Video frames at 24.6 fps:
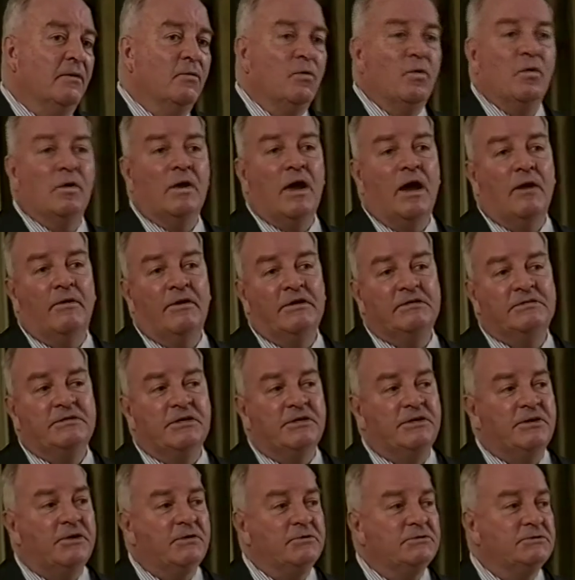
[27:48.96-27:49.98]
All our
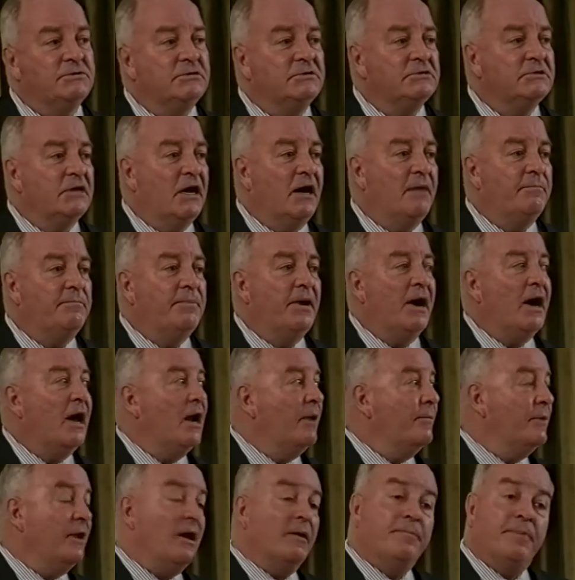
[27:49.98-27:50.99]
institutions, our
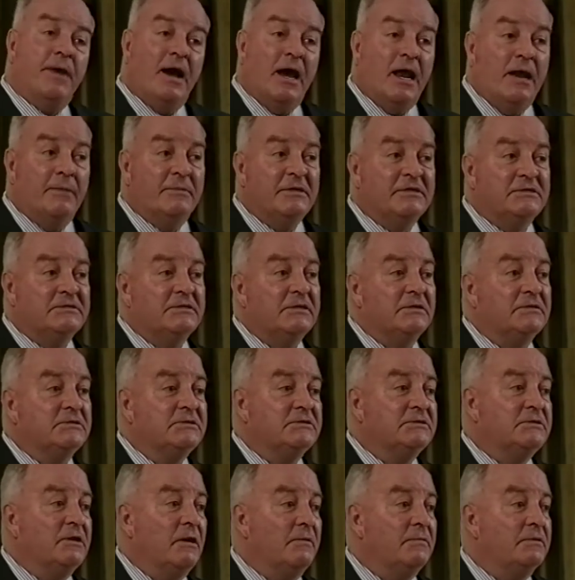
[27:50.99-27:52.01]
parliament still
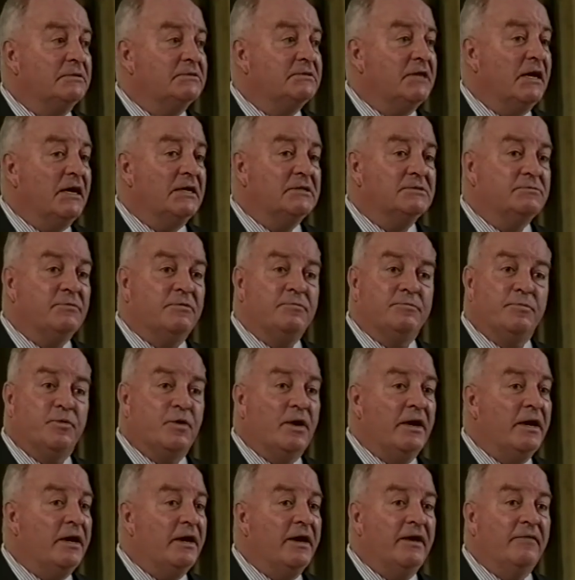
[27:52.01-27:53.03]
starts with
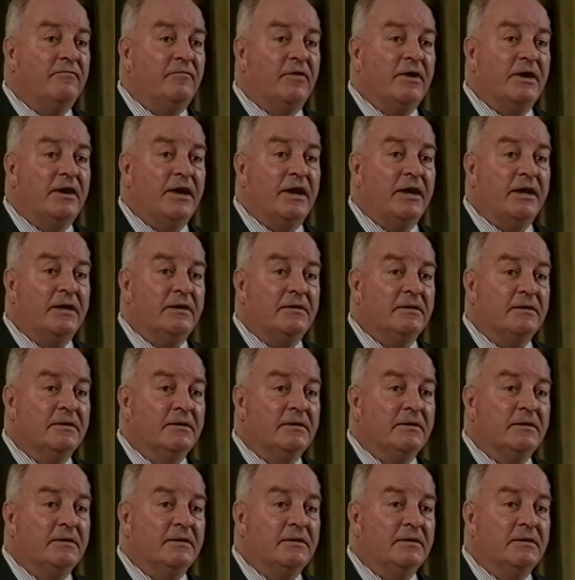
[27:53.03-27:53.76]
prayer every day,